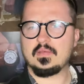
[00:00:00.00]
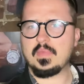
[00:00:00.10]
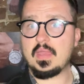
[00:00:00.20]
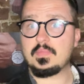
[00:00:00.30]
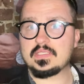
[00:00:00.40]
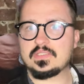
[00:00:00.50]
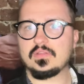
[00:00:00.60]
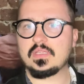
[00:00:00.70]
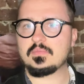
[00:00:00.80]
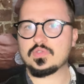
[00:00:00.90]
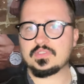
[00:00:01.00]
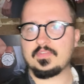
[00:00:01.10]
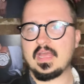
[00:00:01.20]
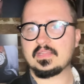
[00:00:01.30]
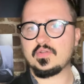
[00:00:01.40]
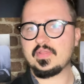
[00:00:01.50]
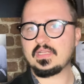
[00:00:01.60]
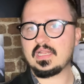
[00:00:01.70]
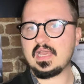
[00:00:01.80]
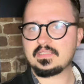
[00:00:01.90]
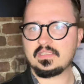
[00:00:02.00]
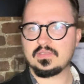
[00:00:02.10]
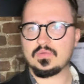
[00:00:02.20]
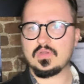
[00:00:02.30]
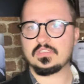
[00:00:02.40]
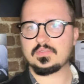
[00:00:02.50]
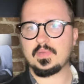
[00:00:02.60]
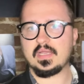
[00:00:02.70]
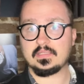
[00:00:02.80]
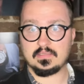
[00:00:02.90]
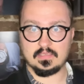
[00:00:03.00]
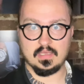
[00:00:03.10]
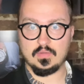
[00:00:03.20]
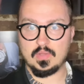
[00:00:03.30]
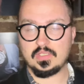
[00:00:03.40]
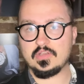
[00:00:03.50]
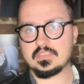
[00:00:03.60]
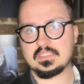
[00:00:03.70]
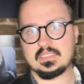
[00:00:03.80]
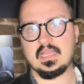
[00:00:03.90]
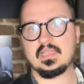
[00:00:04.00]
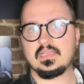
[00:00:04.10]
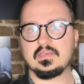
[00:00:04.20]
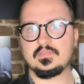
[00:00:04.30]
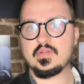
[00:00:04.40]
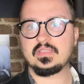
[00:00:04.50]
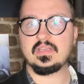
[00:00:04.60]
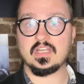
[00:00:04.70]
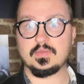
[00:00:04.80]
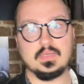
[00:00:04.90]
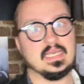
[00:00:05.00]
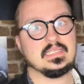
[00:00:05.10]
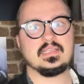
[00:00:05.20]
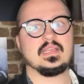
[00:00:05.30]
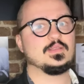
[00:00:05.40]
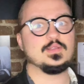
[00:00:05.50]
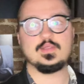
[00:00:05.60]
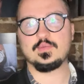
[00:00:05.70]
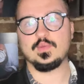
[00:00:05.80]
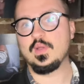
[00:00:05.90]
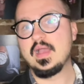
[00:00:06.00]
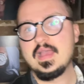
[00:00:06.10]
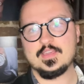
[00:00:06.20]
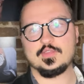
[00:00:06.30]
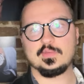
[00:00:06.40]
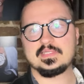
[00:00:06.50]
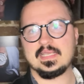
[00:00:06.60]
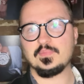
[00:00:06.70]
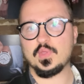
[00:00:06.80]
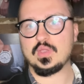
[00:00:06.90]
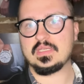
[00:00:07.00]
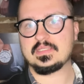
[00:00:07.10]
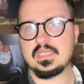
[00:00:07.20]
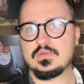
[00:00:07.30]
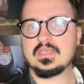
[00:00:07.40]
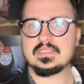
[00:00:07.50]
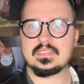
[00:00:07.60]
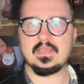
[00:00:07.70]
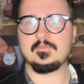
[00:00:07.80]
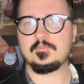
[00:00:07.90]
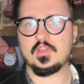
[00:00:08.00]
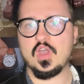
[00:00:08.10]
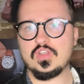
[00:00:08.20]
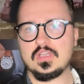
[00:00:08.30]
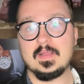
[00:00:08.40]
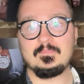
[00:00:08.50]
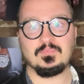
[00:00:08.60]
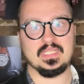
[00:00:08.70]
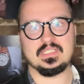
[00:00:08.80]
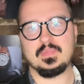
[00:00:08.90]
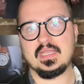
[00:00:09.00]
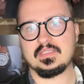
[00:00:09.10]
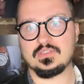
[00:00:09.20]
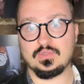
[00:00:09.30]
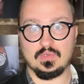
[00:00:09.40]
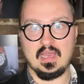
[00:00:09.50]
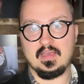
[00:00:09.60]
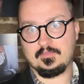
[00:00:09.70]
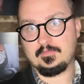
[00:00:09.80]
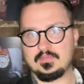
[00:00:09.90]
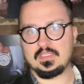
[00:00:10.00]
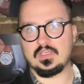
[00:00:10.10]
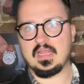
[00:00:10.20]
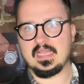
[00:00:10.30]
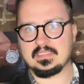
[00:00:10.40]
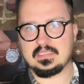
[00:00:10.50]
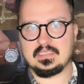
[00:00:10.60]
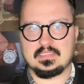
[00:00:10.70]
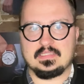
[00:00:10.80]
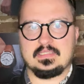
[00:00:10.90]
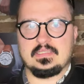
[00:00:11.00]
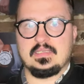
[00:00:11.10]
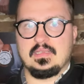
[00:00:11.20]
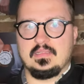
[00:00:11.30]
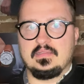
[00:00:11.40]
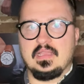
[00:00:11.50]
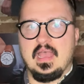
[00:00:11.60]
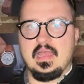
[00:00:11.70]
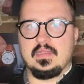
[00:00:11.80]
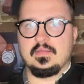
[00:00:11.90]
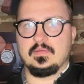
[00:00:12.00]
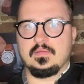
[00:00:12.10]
Maybe it's not the most flattering light in the world, but when you're stuck in a very dark place and you need to shoot some talking sequence, some vlog, it's better to have video like this than